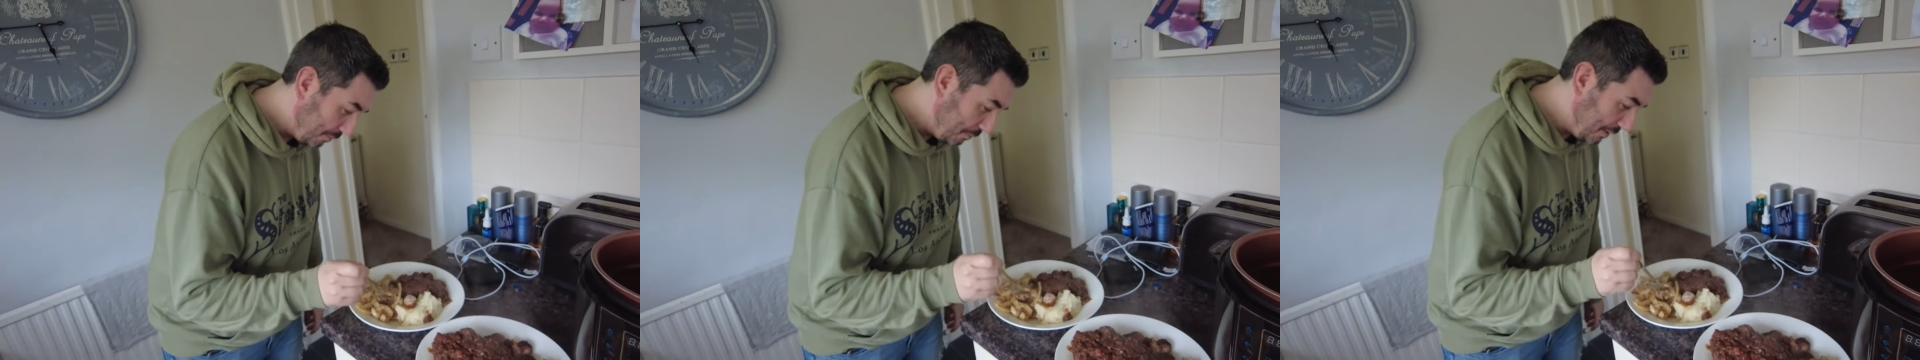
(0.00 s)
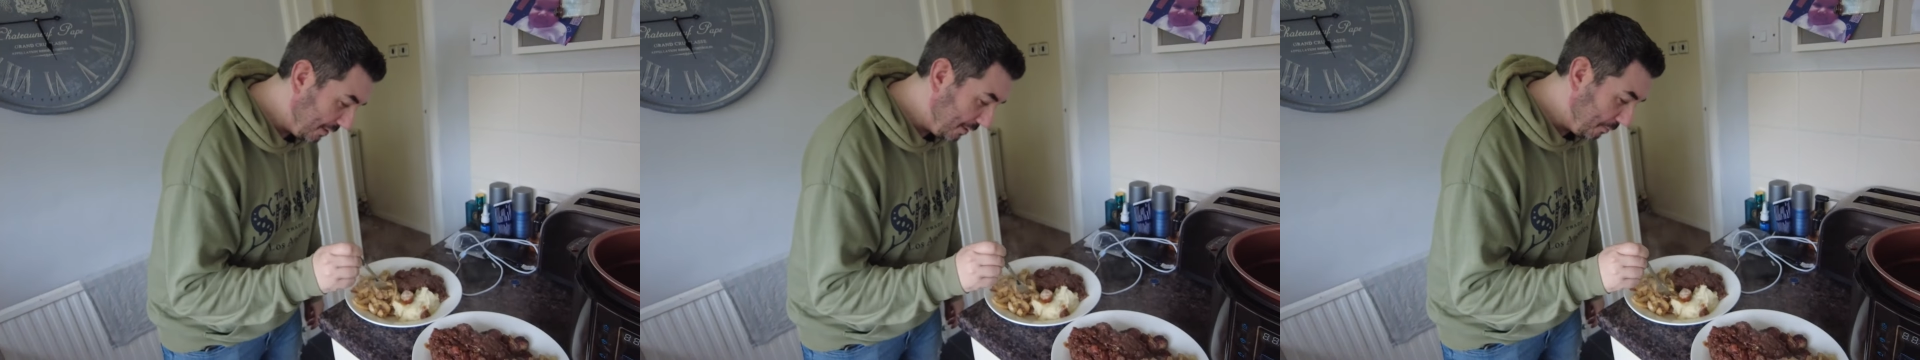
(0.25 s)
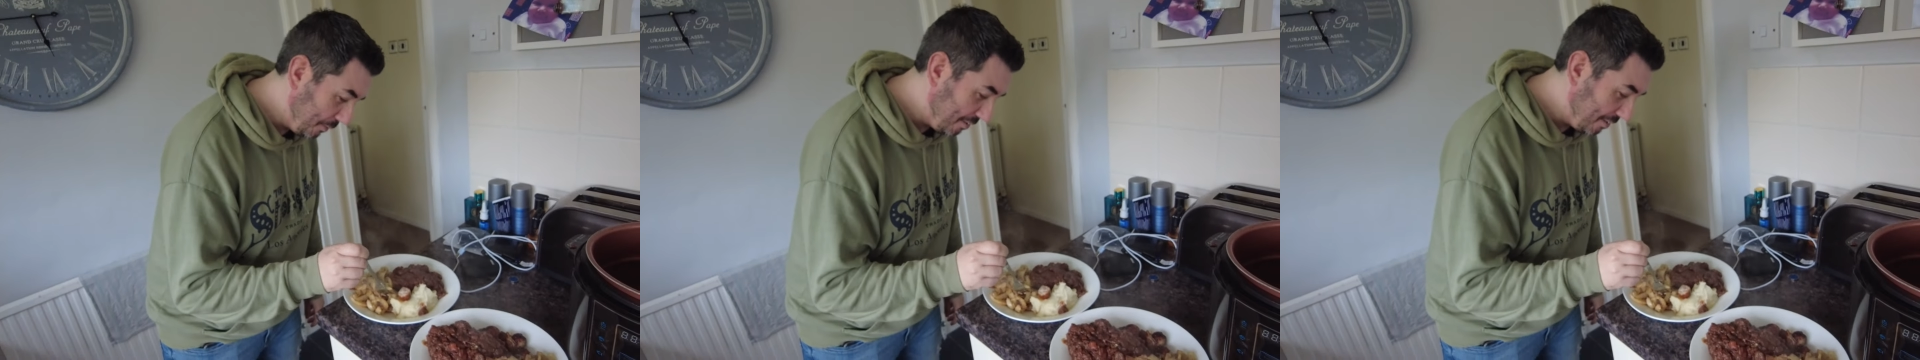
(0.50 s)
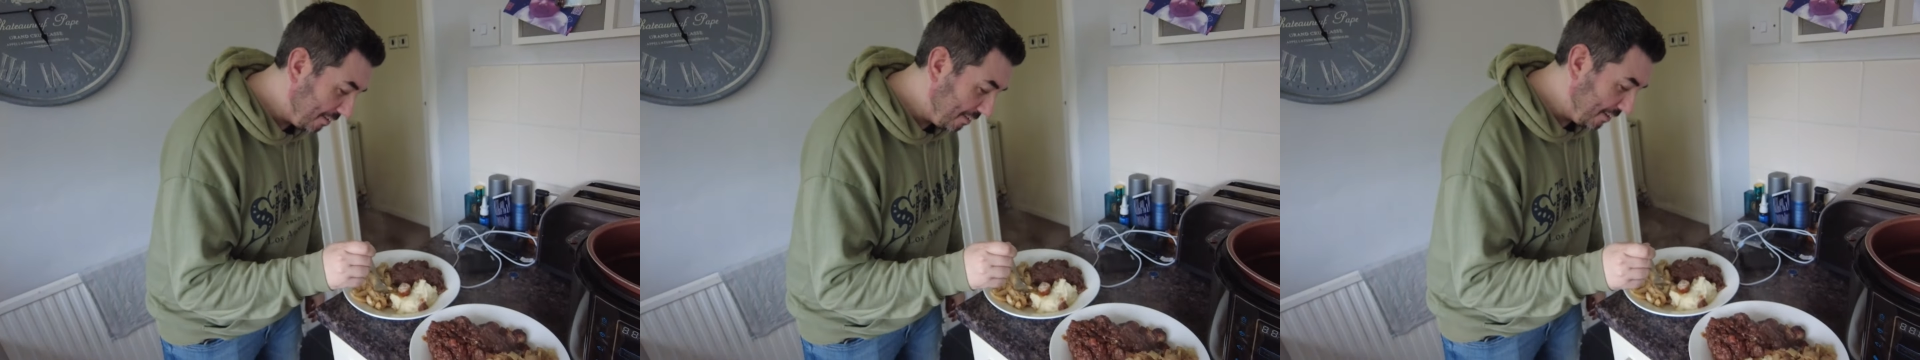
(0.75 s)
Better than it was
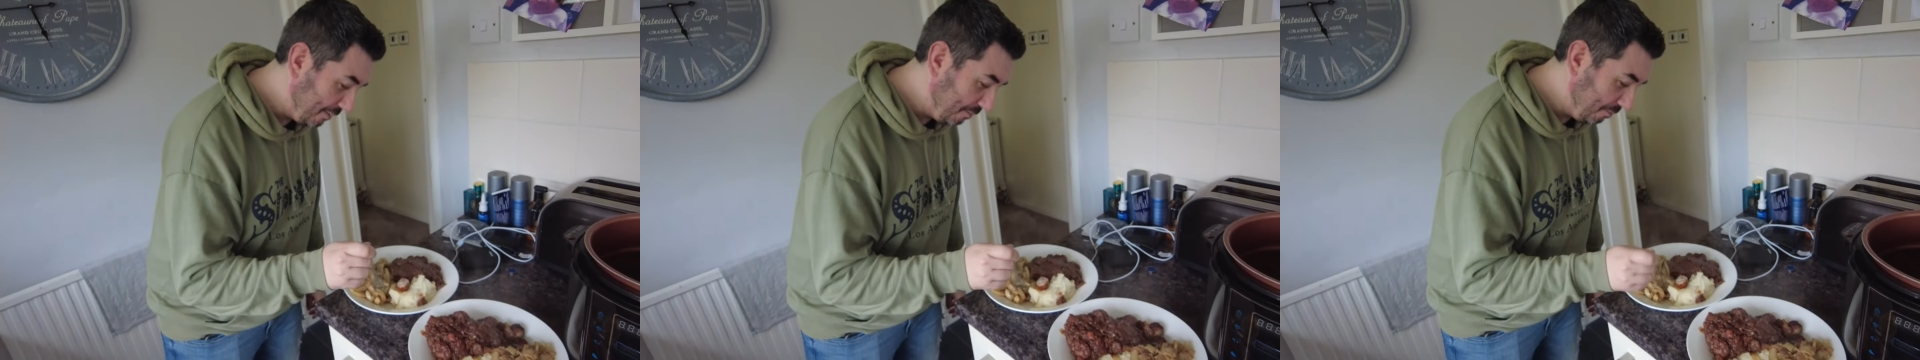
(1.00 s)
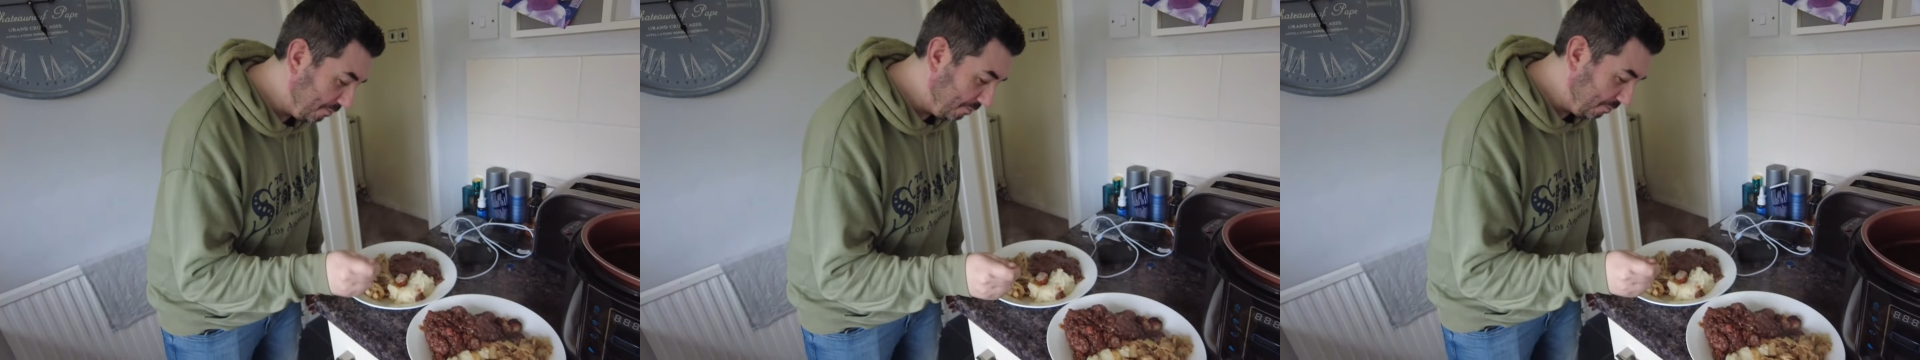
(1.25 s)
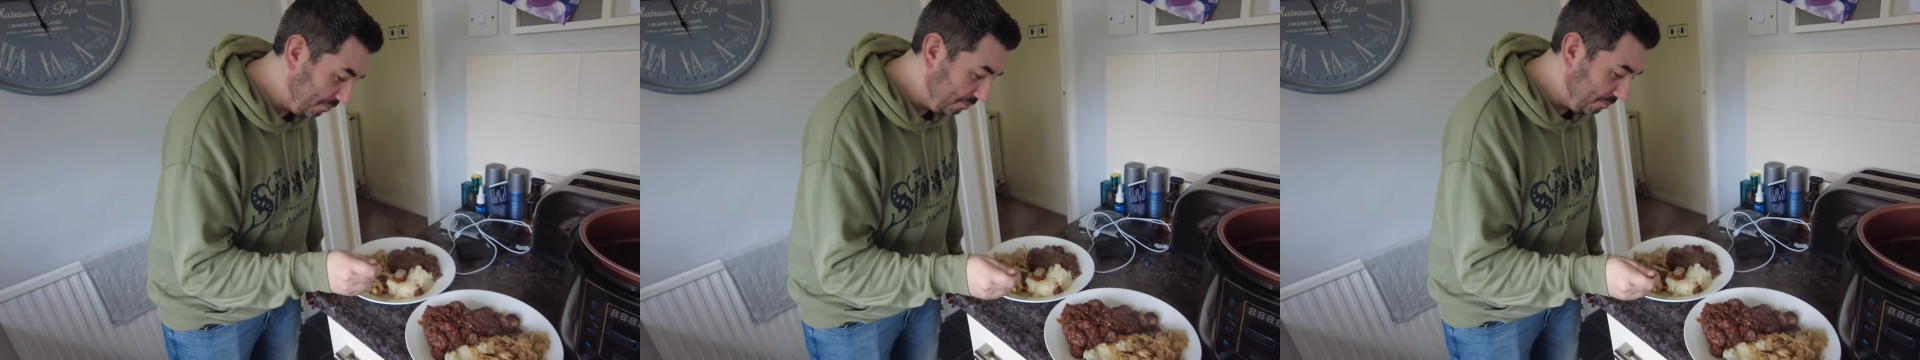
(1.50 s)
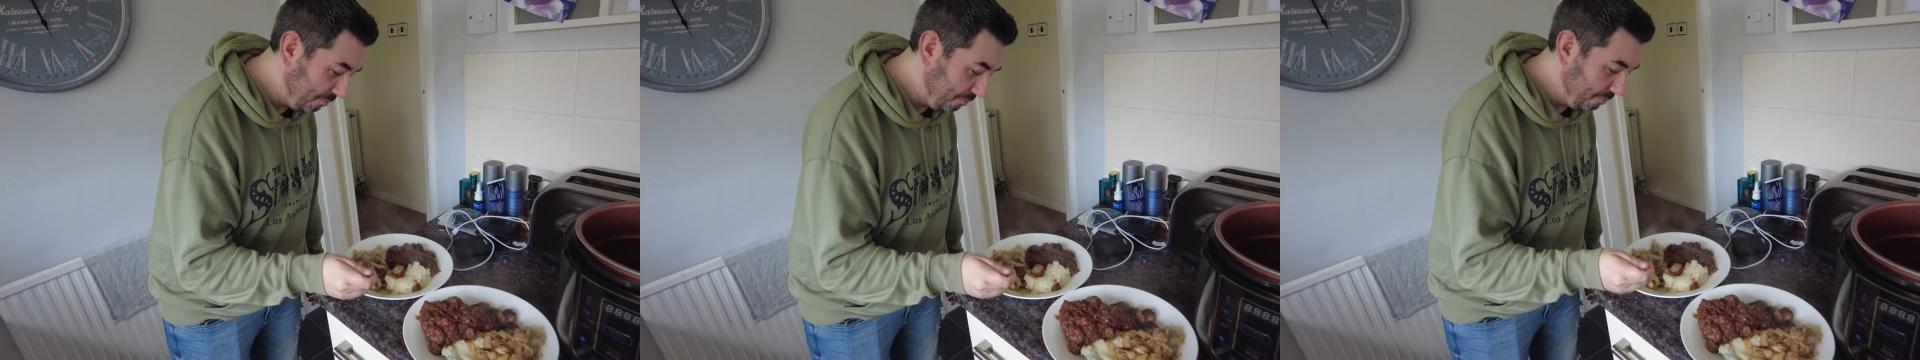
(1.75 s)
last night.
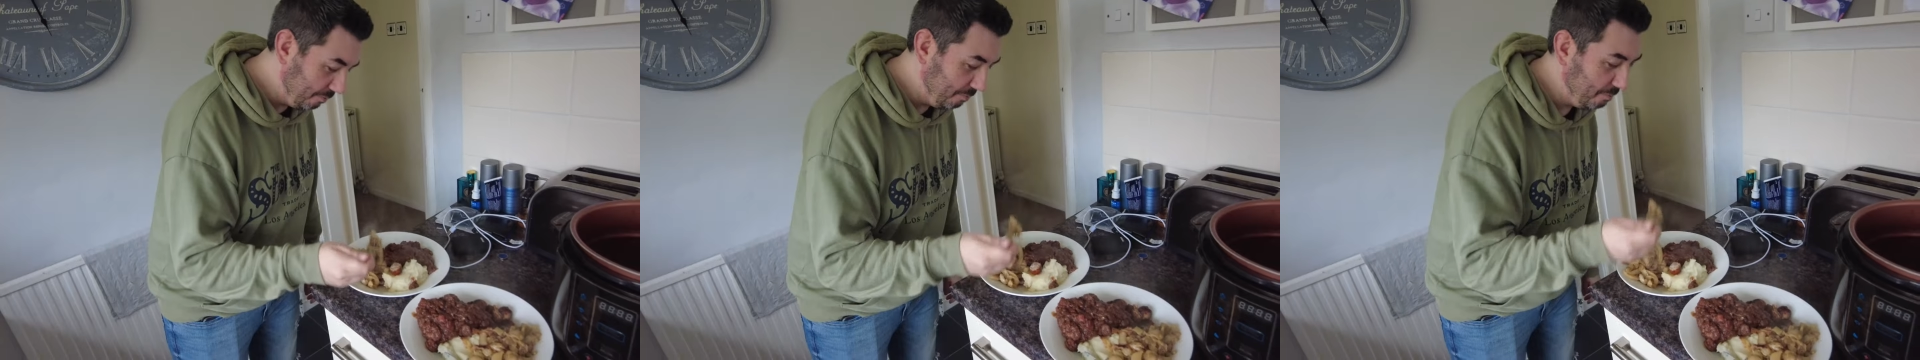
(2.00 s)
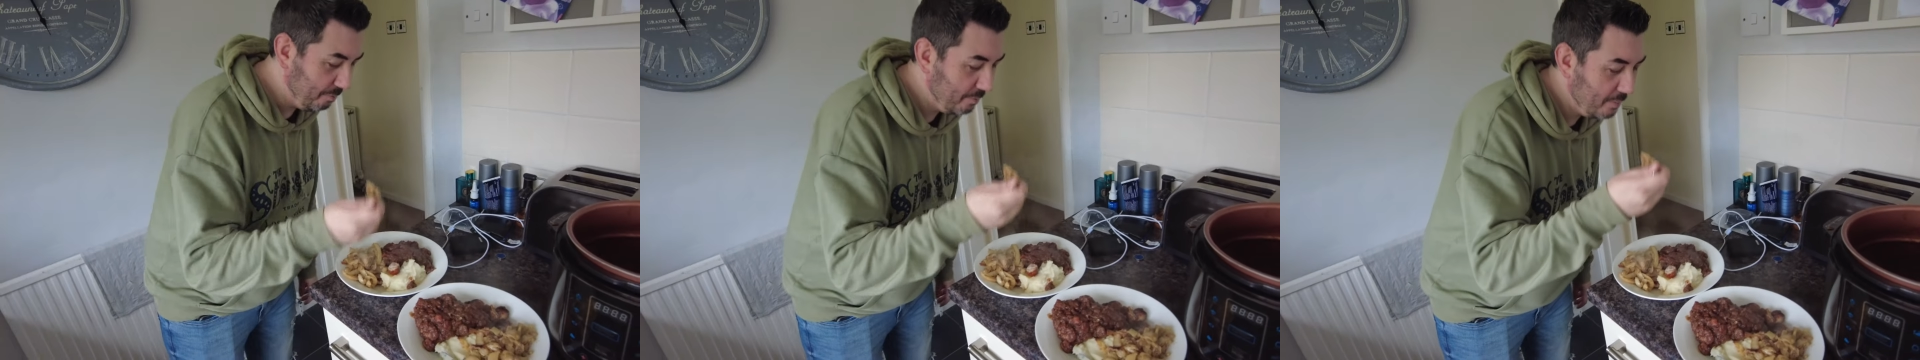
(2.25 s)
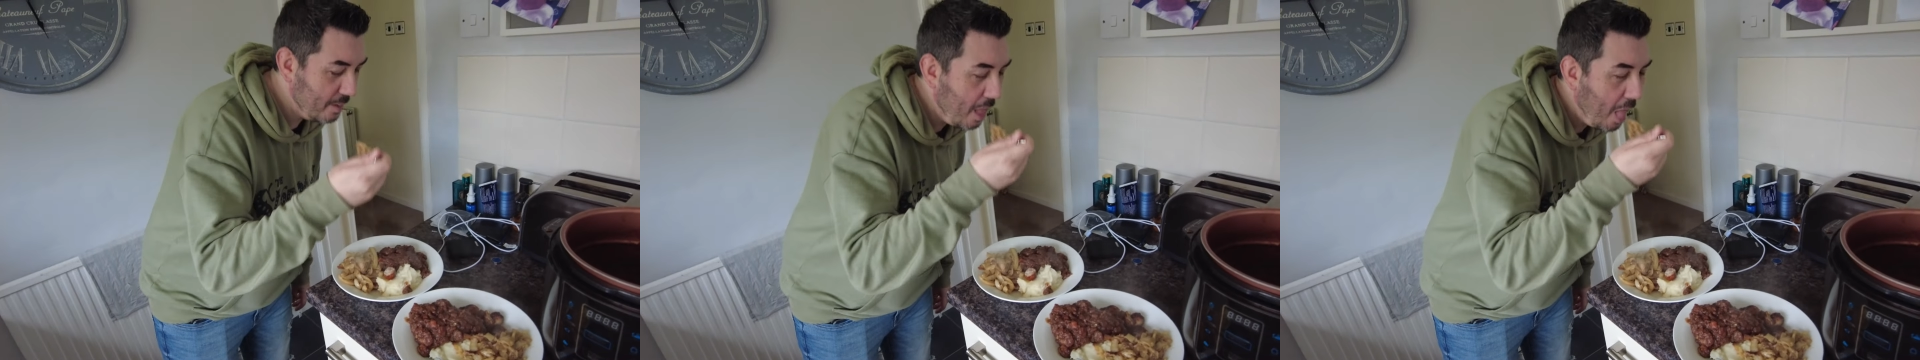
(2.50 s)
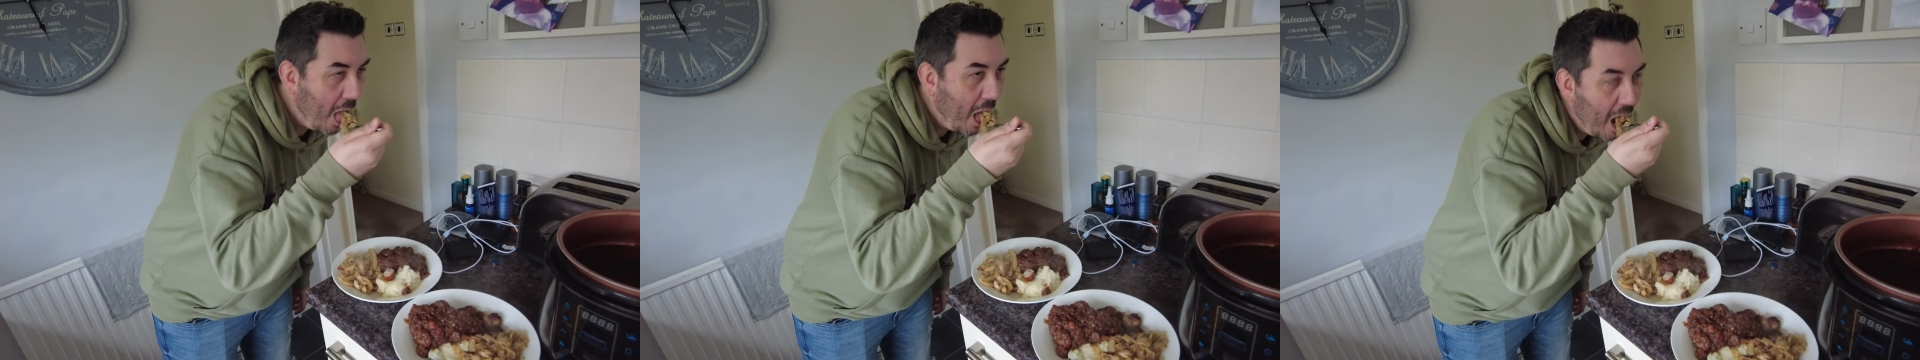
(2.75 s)
I think so,
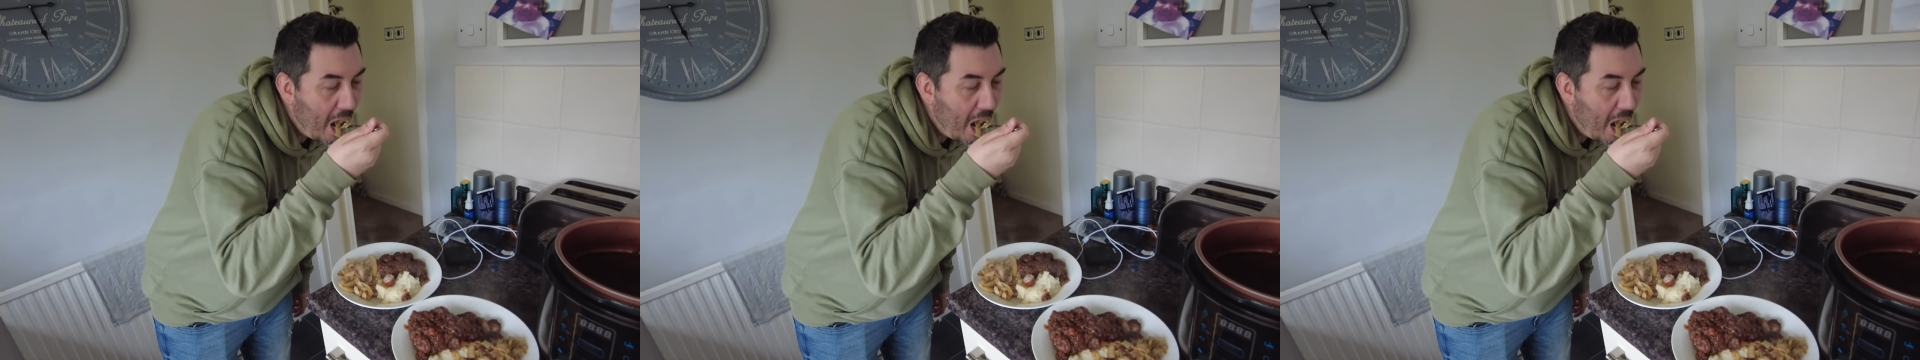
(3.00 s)
because it,